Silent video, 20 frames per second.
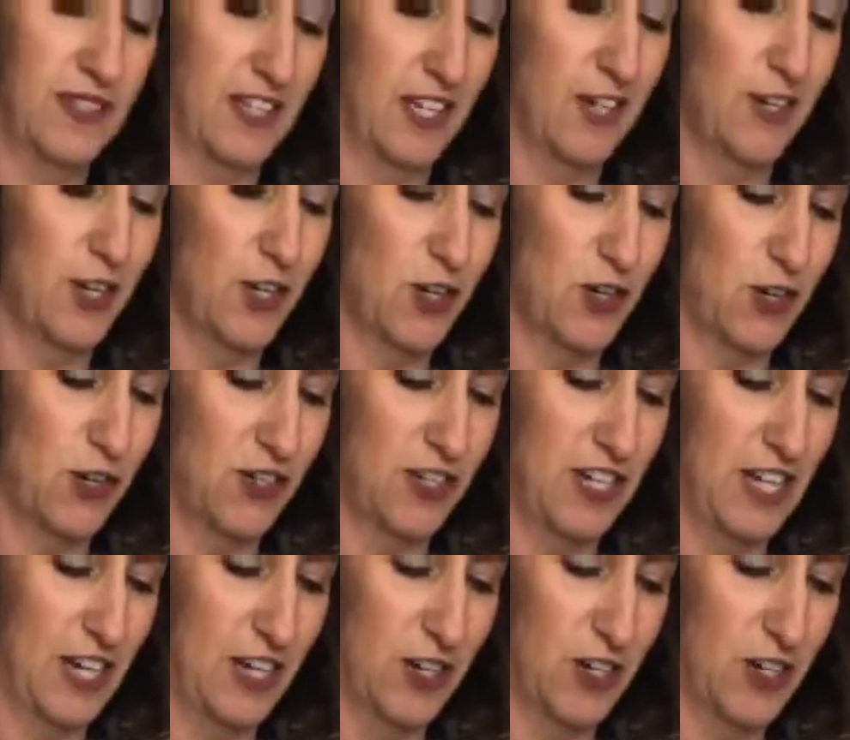signature
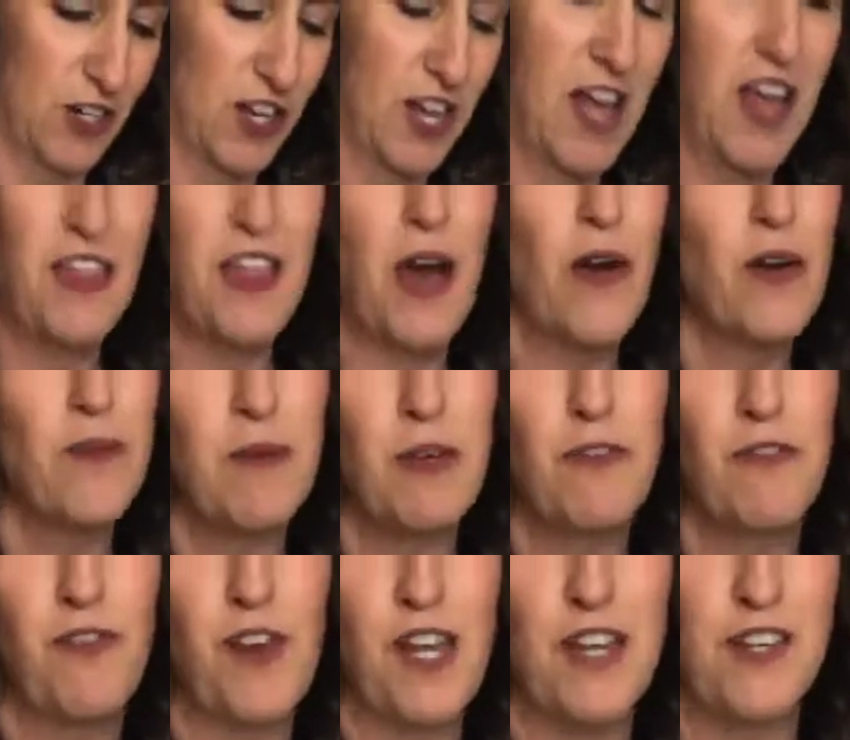dish? That would be
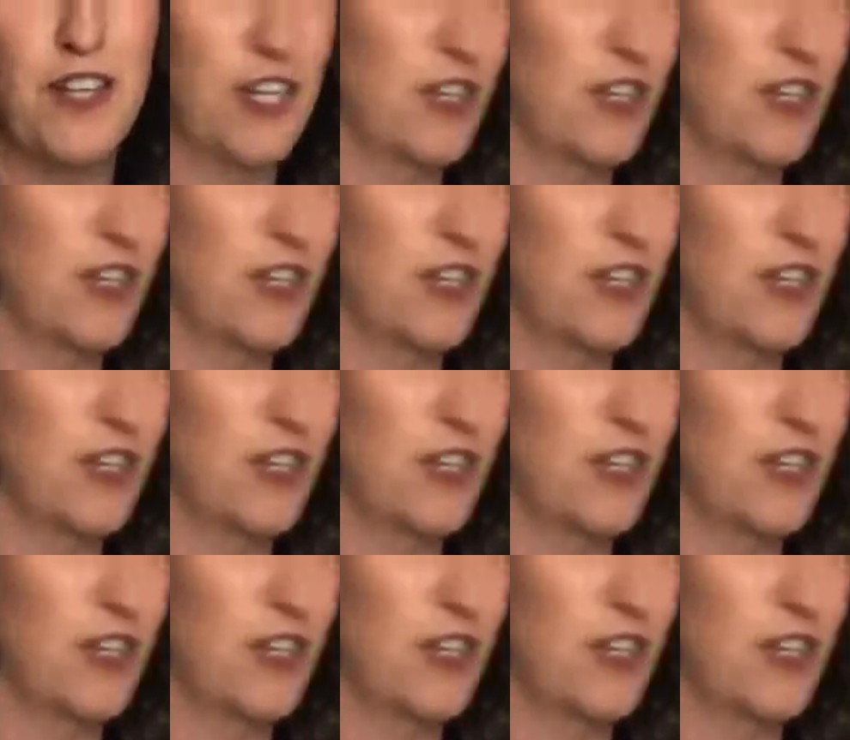fun